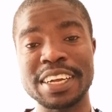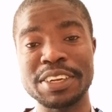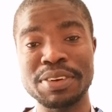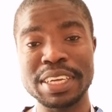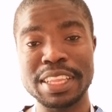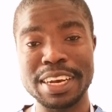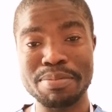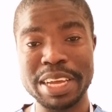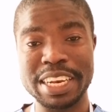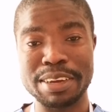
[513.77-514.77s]
During the
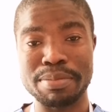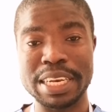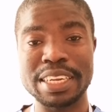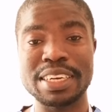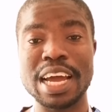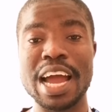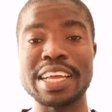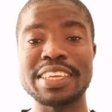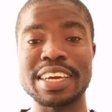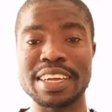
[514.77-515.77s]
remaining minute,
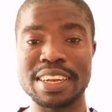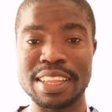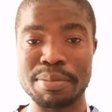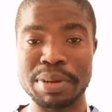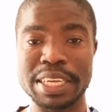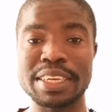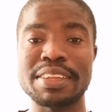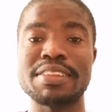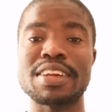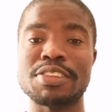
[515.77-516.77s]
I checked the
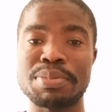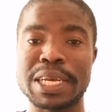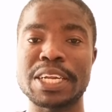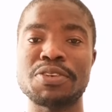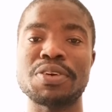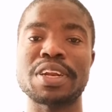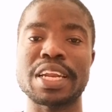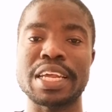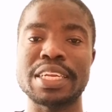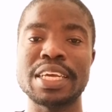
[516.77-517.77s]
patient's respiratory
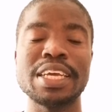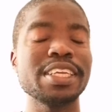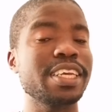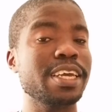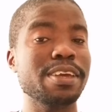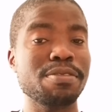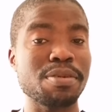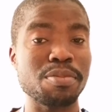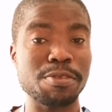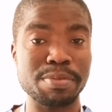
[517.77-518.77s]
rate, checking
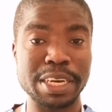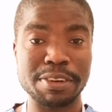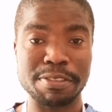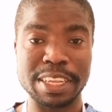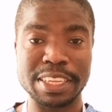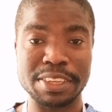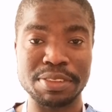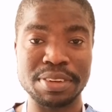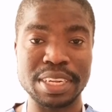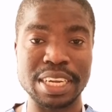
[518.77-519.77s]
for movement of the
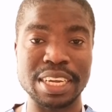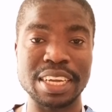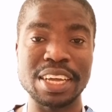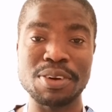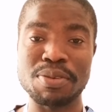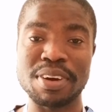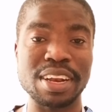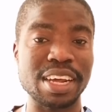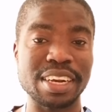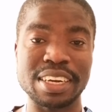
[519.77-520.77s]
chest
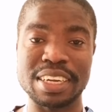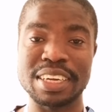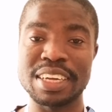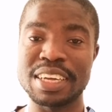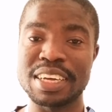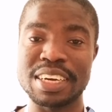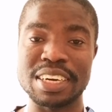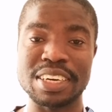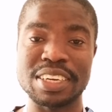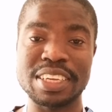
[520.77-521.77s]
wall, and
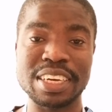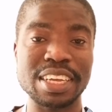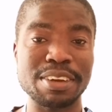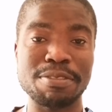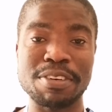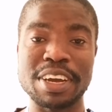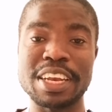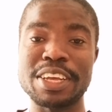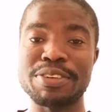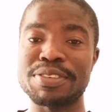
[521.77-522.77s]
checking for
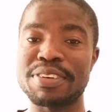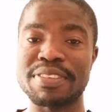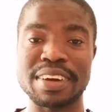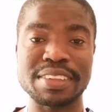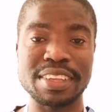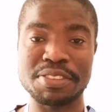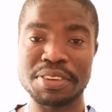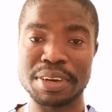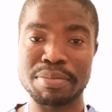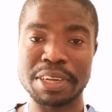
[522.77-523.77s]
any use of
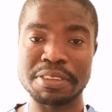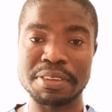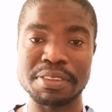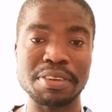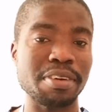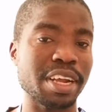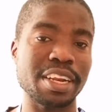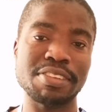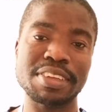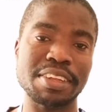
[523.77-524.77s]
accessory muscles or
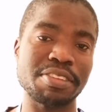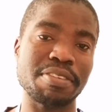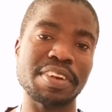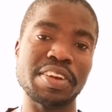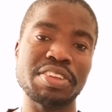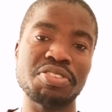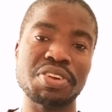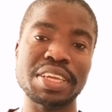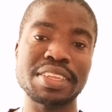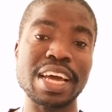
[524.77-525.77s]
any signs of
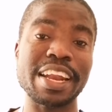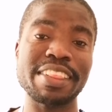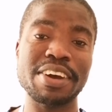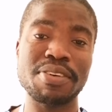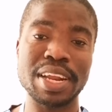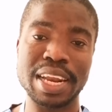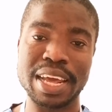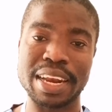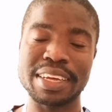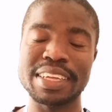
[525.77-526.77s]
distress, and there were
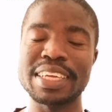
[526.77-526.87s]
none.